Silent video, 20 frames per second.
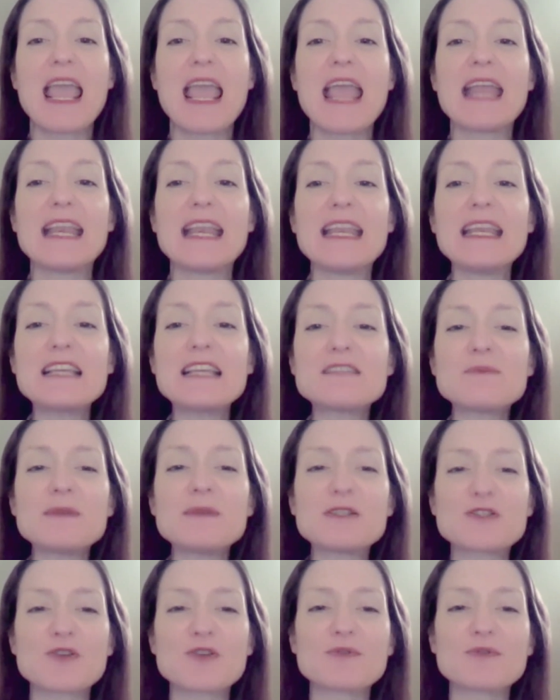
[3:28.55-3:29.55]
And it has been
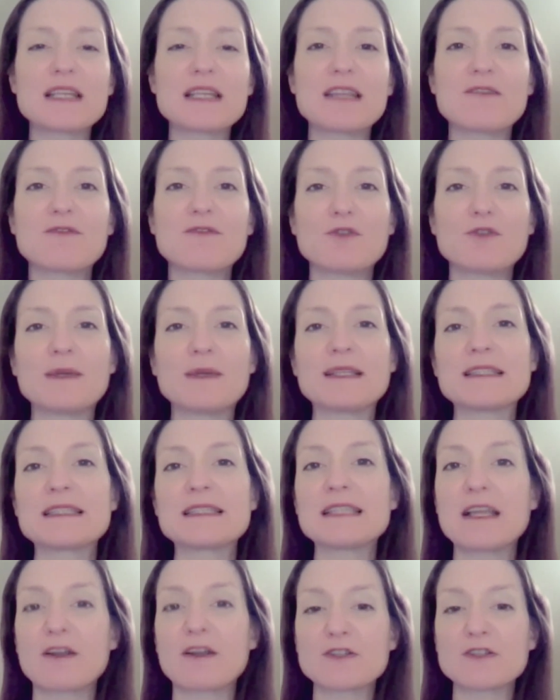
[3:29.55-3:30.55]
shown to influence
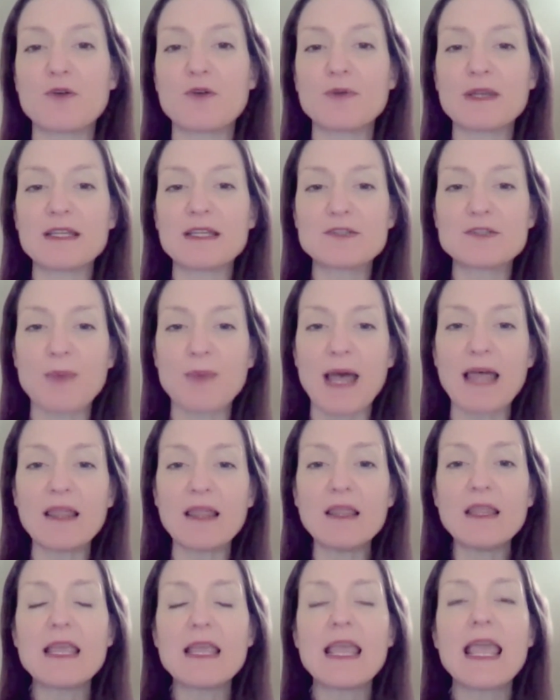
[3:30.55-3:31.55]
serotonin as well.